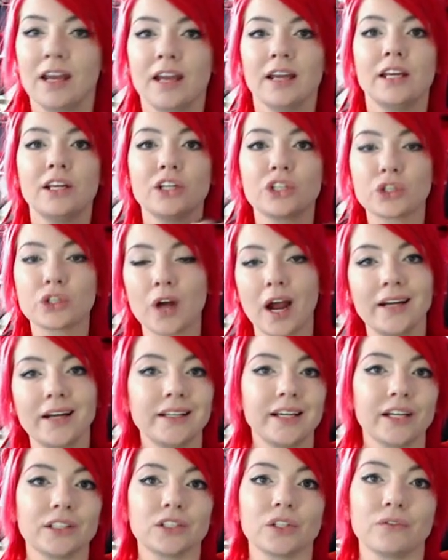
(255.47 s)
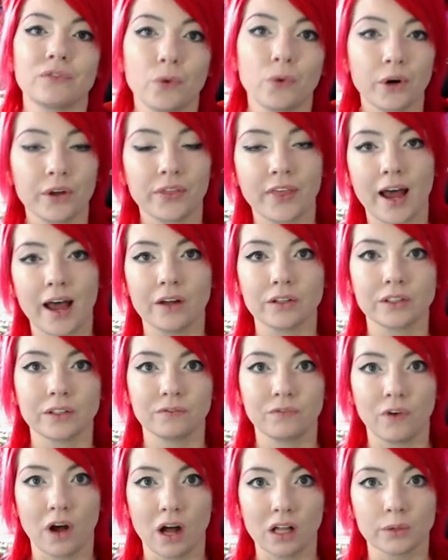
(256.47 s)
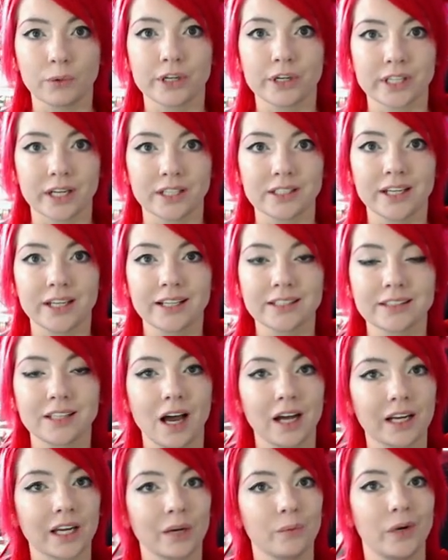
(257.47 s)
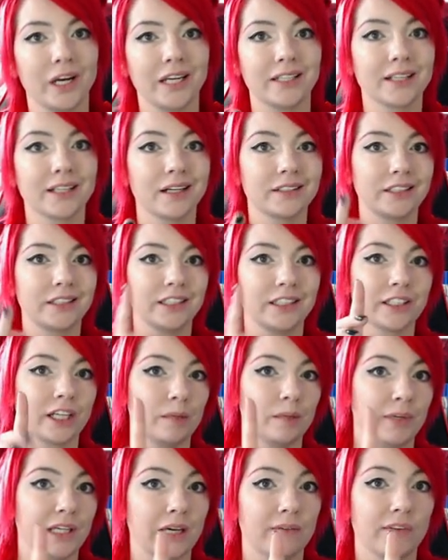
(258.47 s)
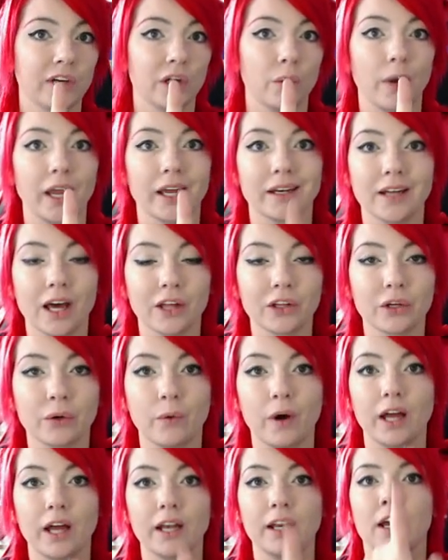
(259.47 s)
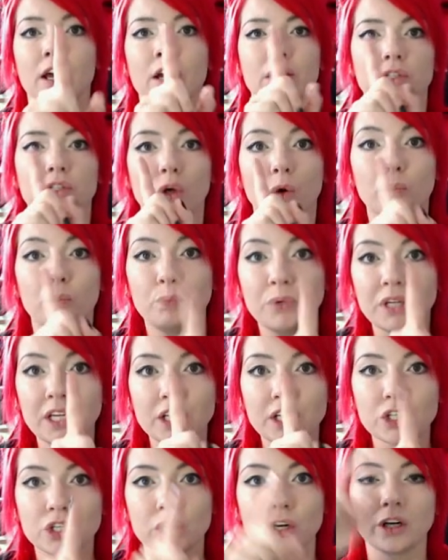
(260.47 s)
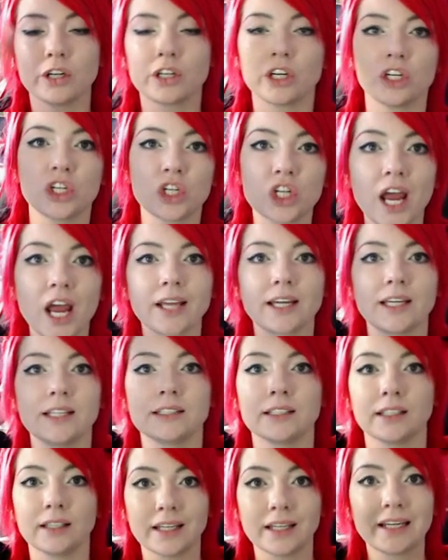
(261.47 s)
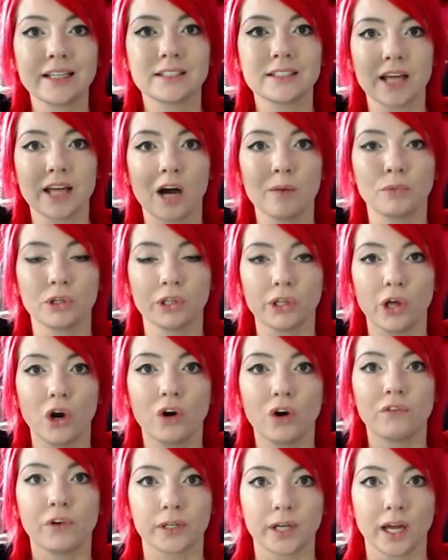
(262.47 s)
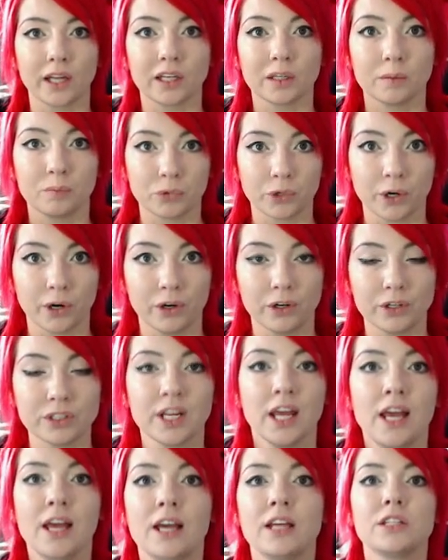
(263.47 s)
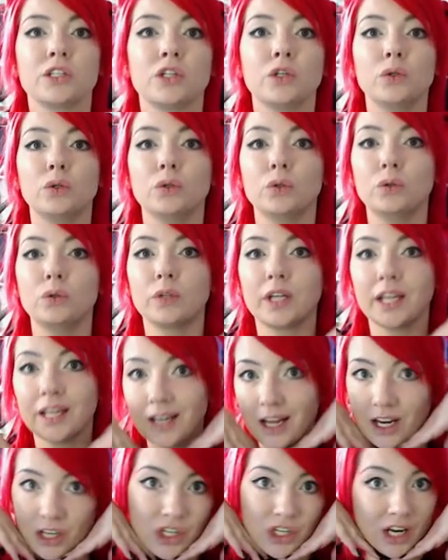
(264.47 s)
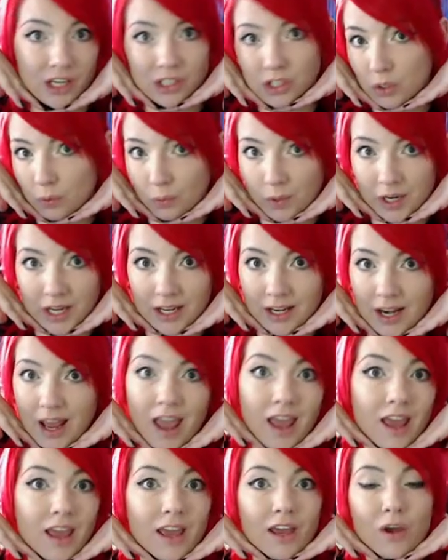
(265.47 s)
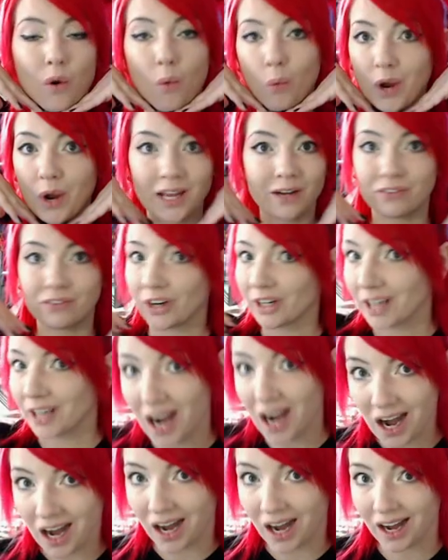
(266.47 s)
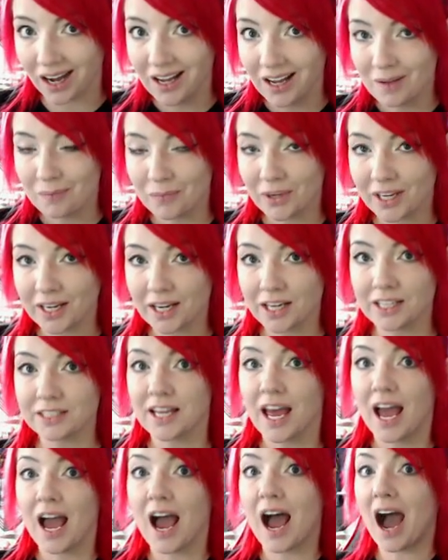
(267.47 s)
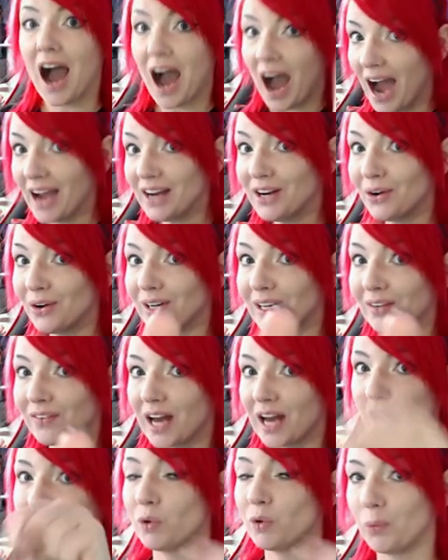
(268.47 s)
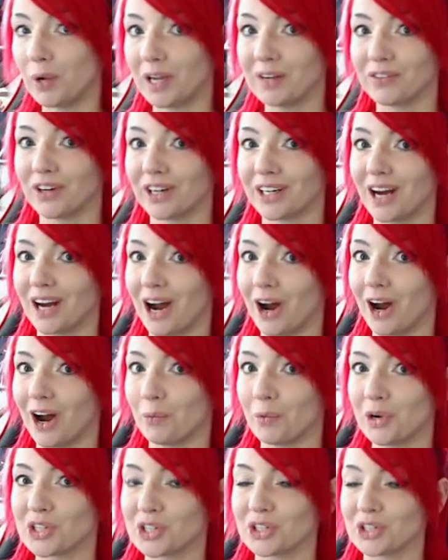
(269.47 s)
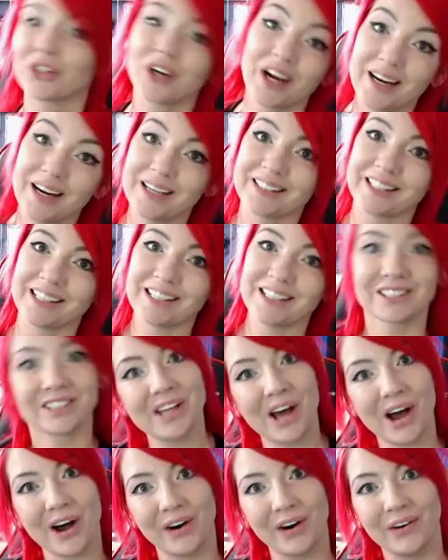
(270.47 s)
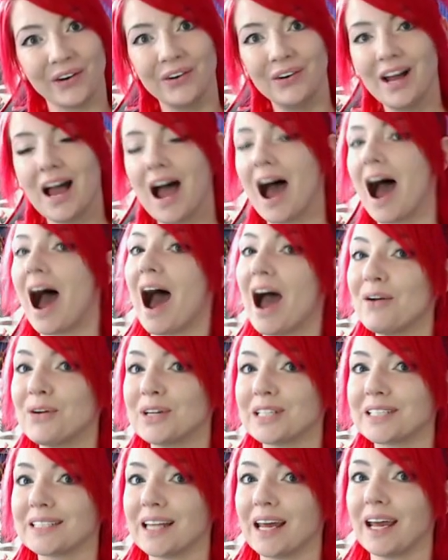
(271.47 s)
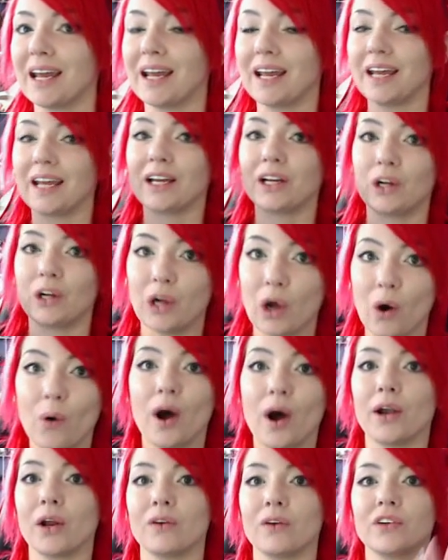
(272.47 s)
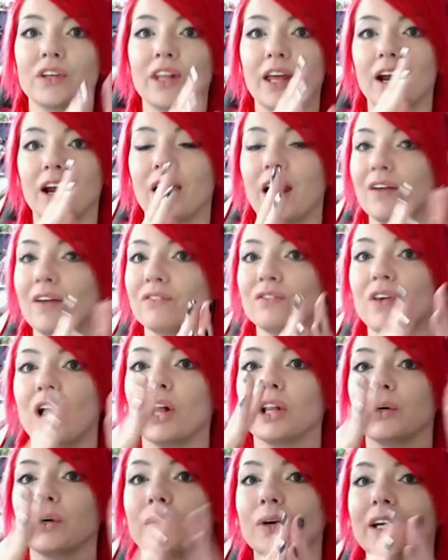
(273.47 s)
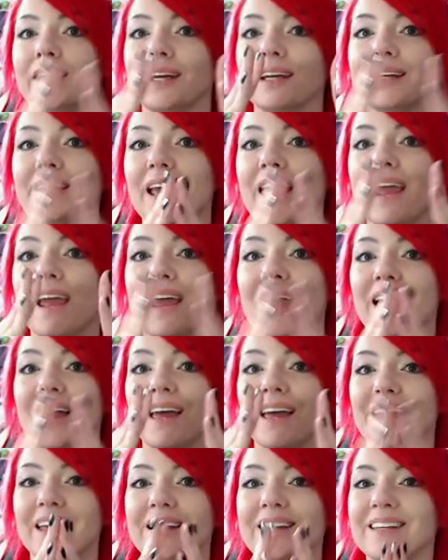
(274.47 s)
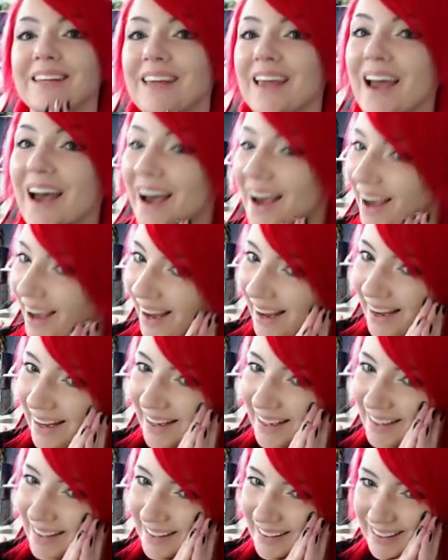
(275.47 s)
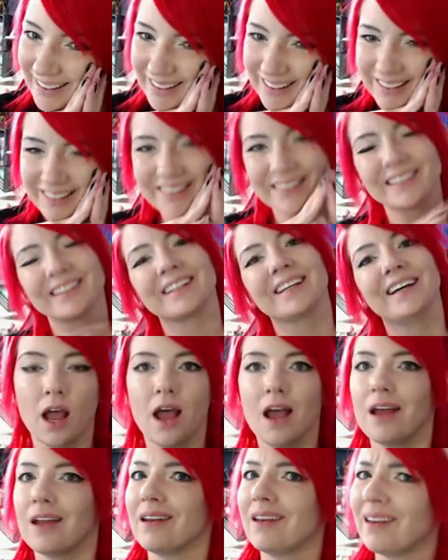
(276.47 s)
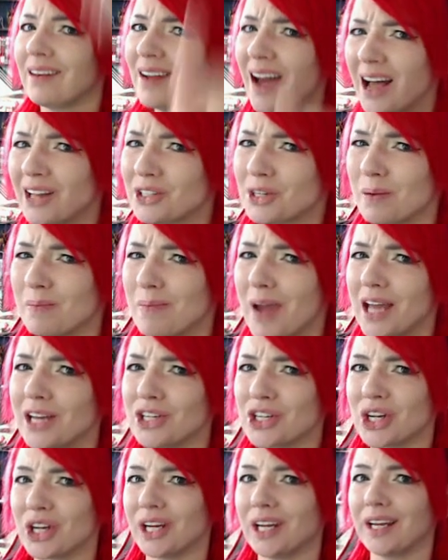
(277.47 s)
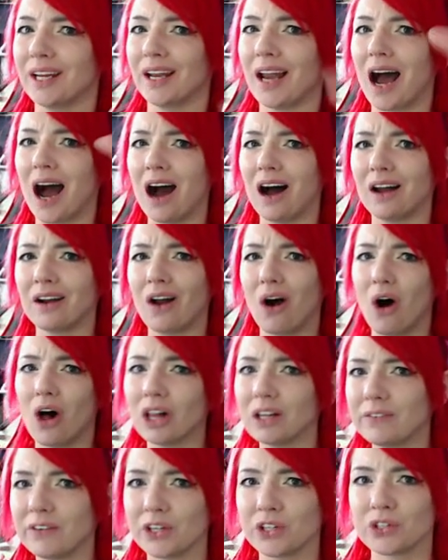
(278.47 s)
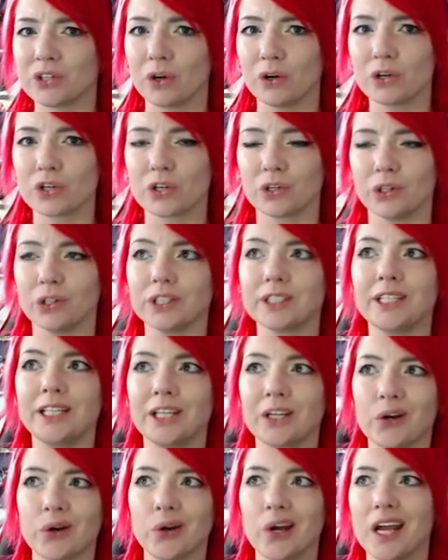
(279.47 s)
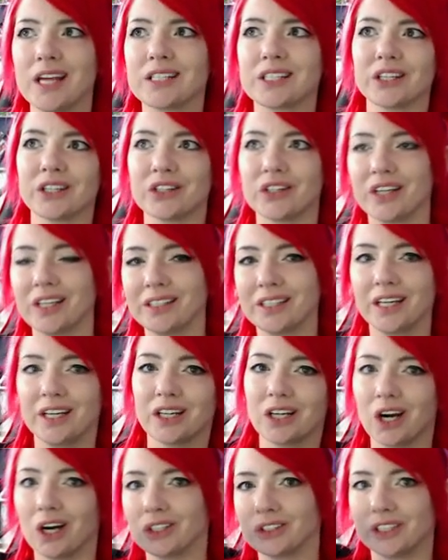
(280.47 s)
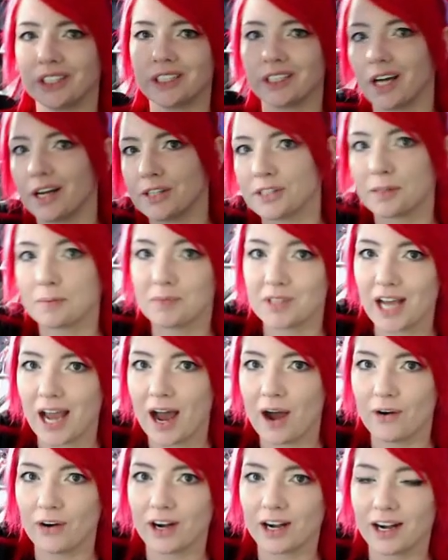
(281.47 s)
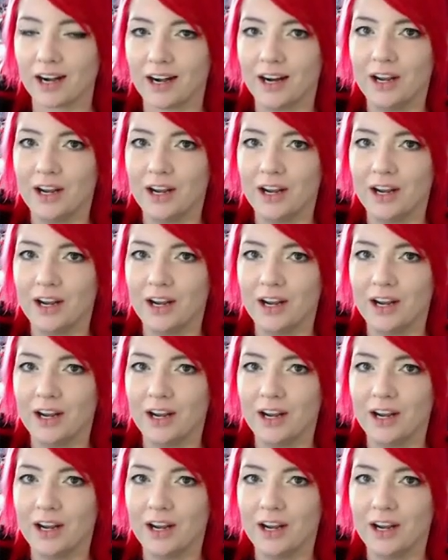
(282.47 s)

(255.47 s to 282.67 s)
he's trying to get to 4,000 followers on TikTok, and when he does, he's going to be giving away another one. So be sure to check his link down below for Gundam Pros to get a chance to win a Wing Ver Ka, because I don't even have a Wing Ver Ka, which is crazy. So I would say go on over there and follow it, and yeah. Not to mention, on all of his socials, he creates this thing that he calls the Gundam Tower,